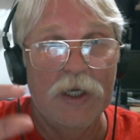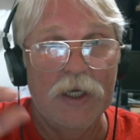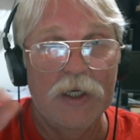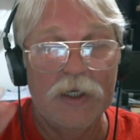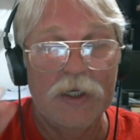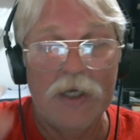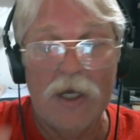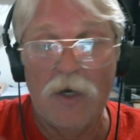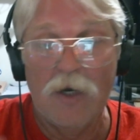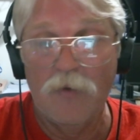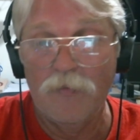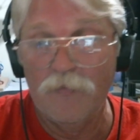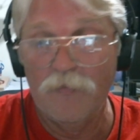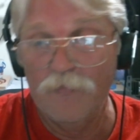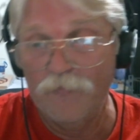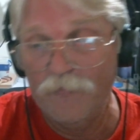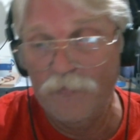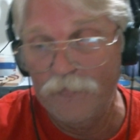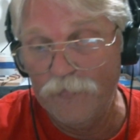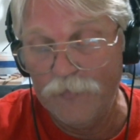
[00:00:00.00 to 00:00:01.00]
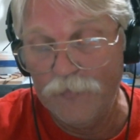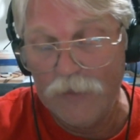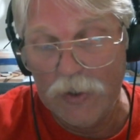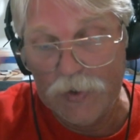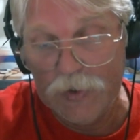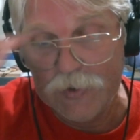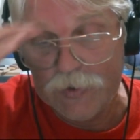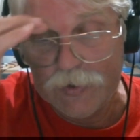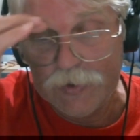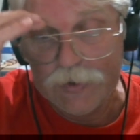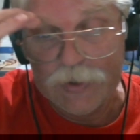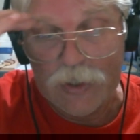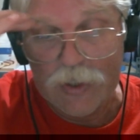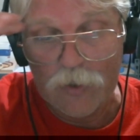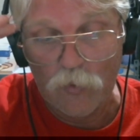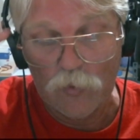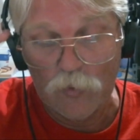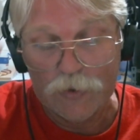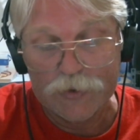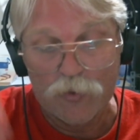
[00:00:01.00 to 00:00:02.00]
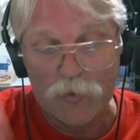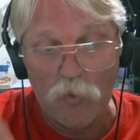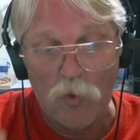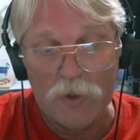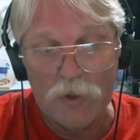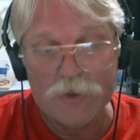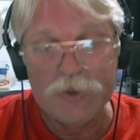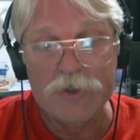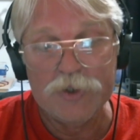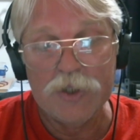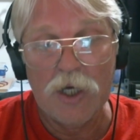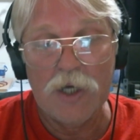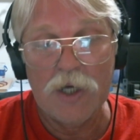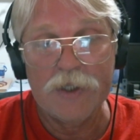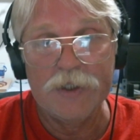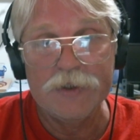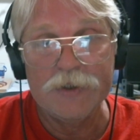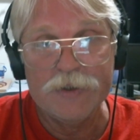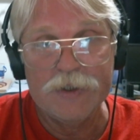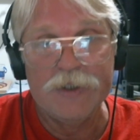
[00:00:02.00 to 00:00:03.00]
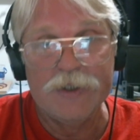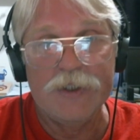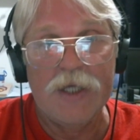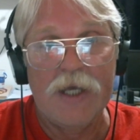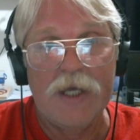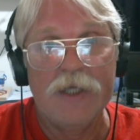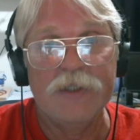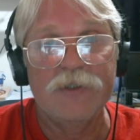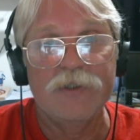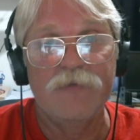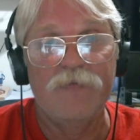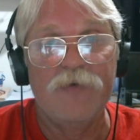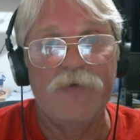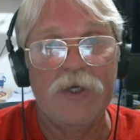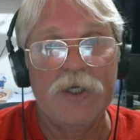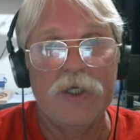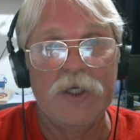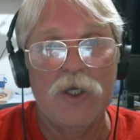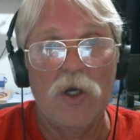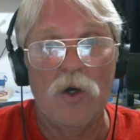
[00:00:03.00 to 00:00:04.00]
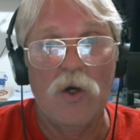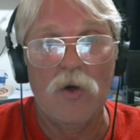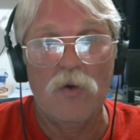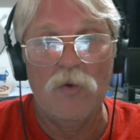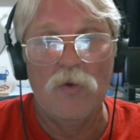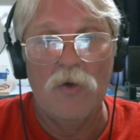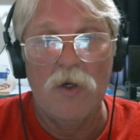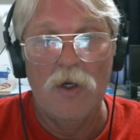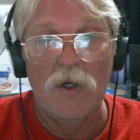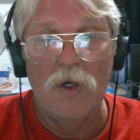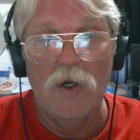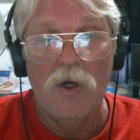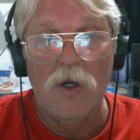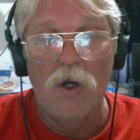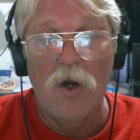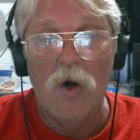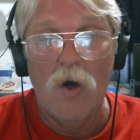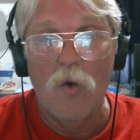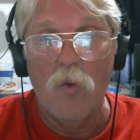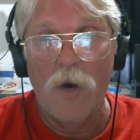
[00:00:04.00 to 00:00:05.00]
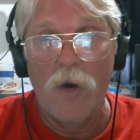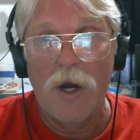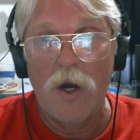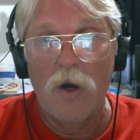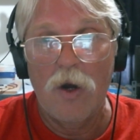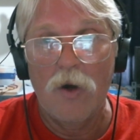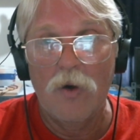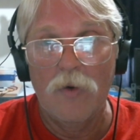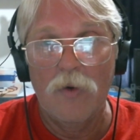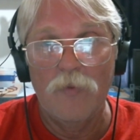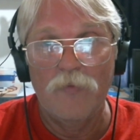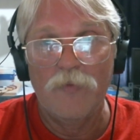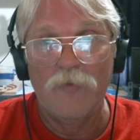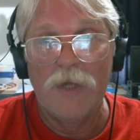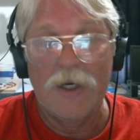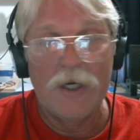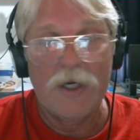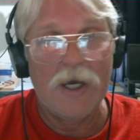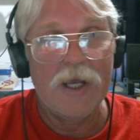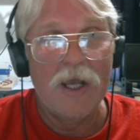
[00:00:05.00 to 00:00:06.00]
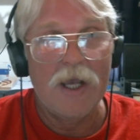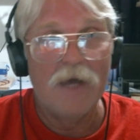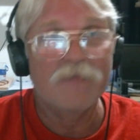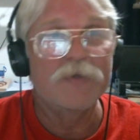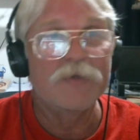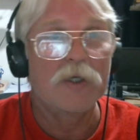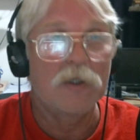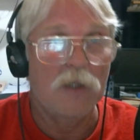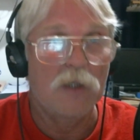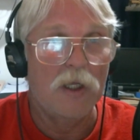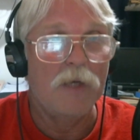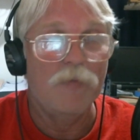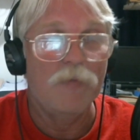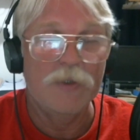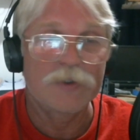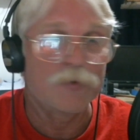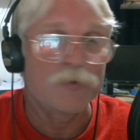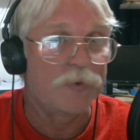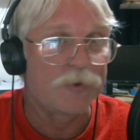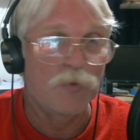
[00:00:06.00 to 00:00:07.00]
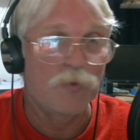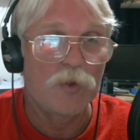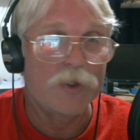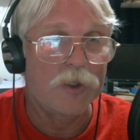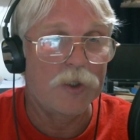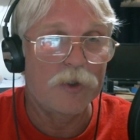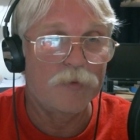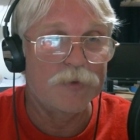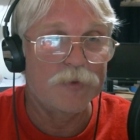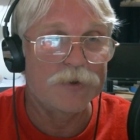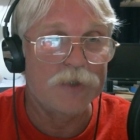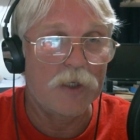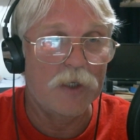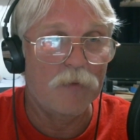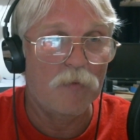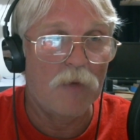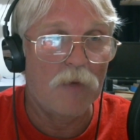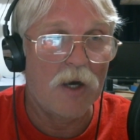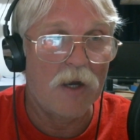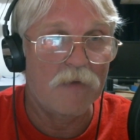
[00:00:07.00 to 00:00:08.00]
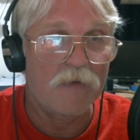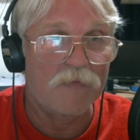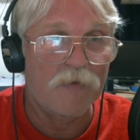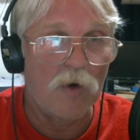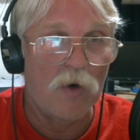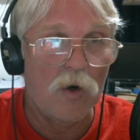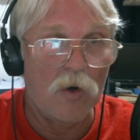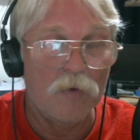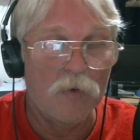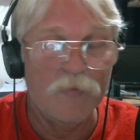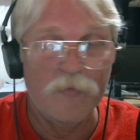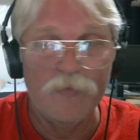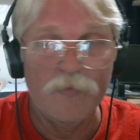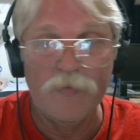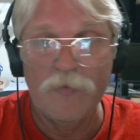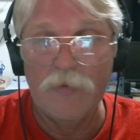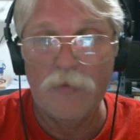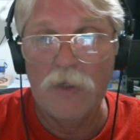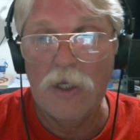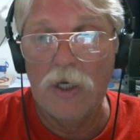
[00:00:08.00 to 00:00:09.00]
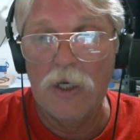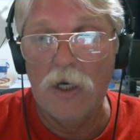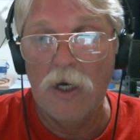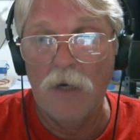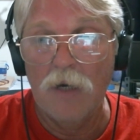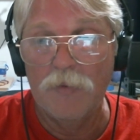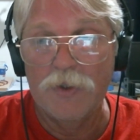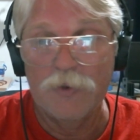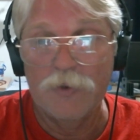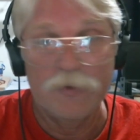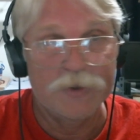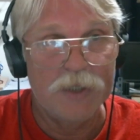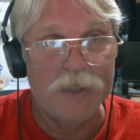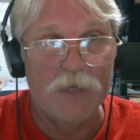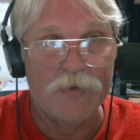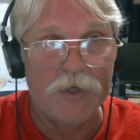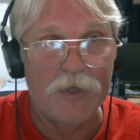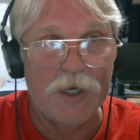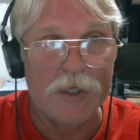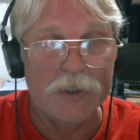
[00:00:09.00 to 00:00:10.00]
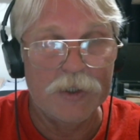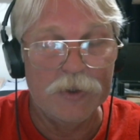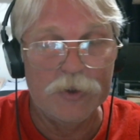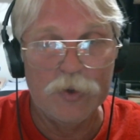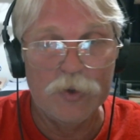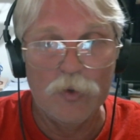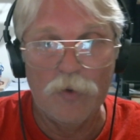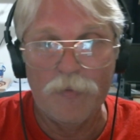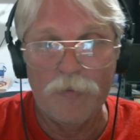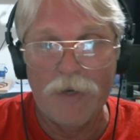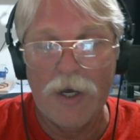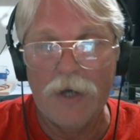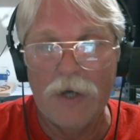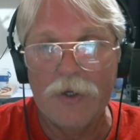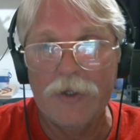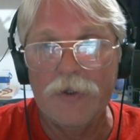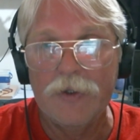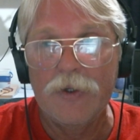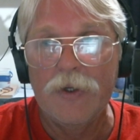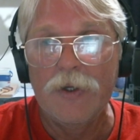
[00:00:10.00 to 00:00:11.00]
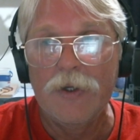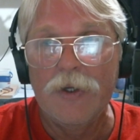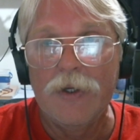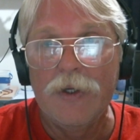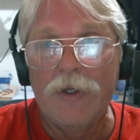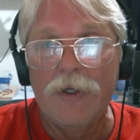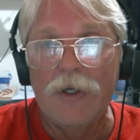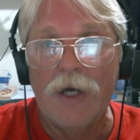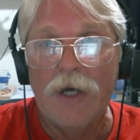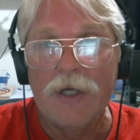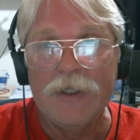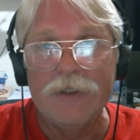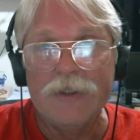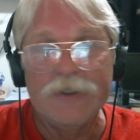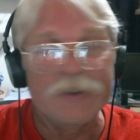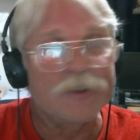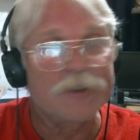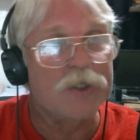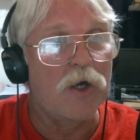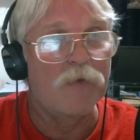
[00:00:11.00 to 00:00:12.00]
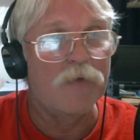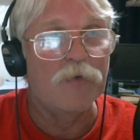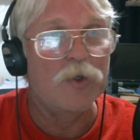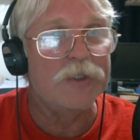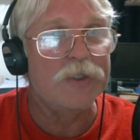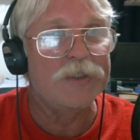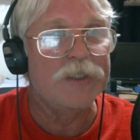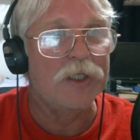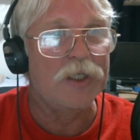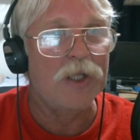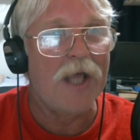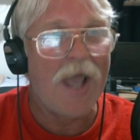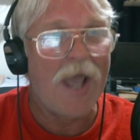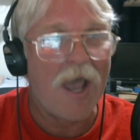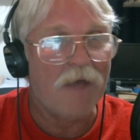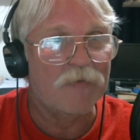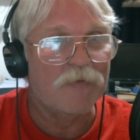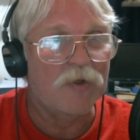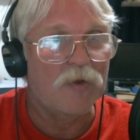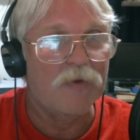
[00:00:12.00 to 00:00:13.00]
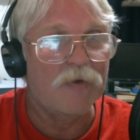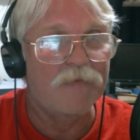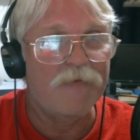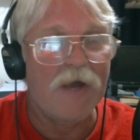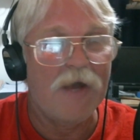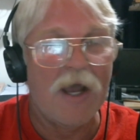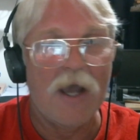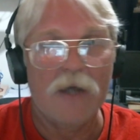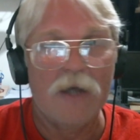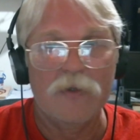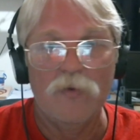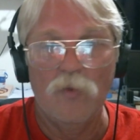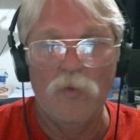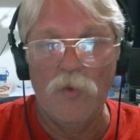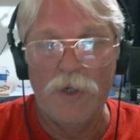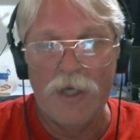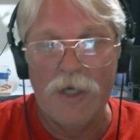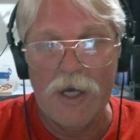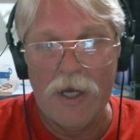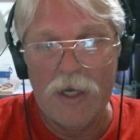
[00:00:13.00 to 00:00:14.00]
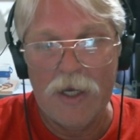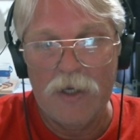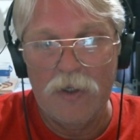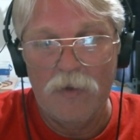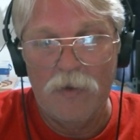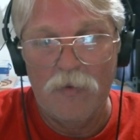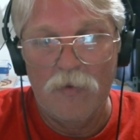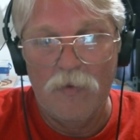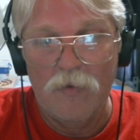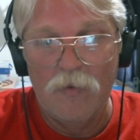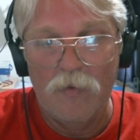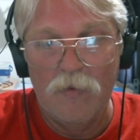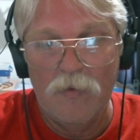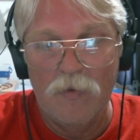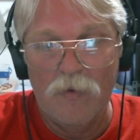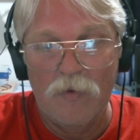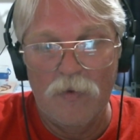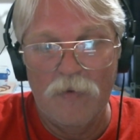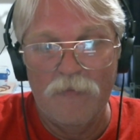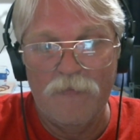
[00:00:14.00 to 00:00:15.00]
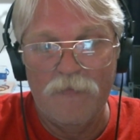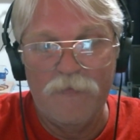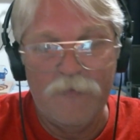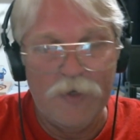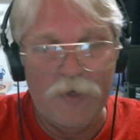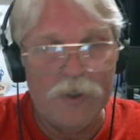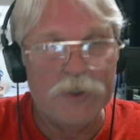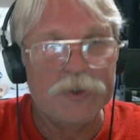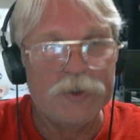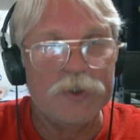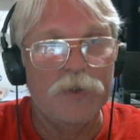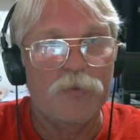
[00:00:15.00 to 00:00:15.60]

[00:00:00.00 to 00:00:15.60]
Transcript: Now, there was one shot in today's video where, and I have to claim, this was one hundred percent my fault, uh, but there was nothing I could do about it. I didn't discover it until after the fact. When I finished the